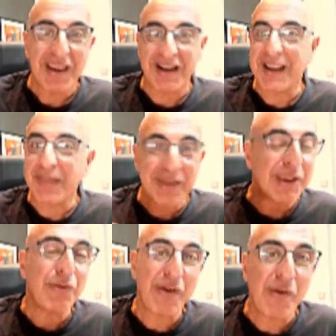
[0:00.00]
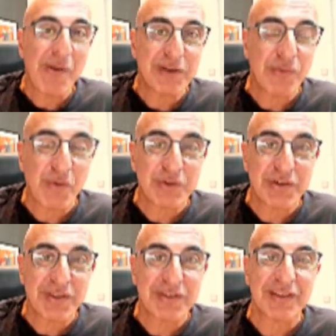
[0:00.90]
And again, thank you very much for
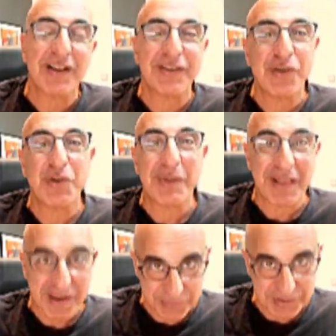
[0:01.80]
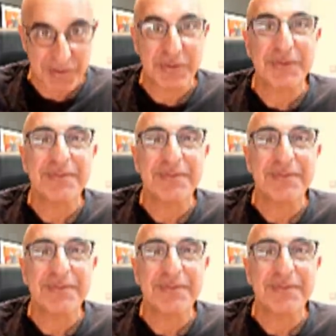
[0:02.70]
watching this and I'll see you in my next videos.